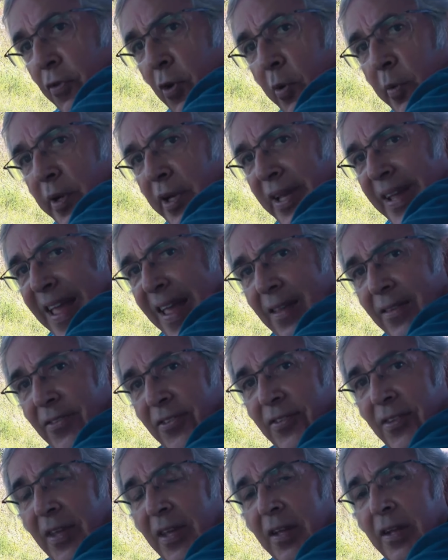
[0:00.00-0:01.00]
forward, you can't
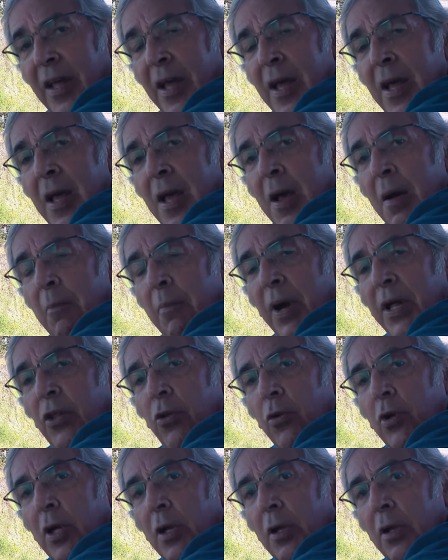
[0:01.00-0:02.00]
see it, but
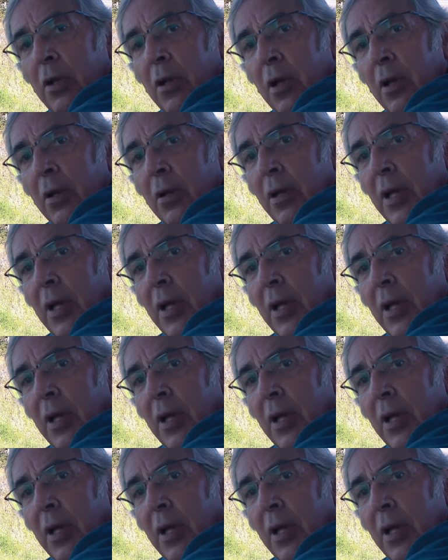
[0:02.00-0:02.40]
you can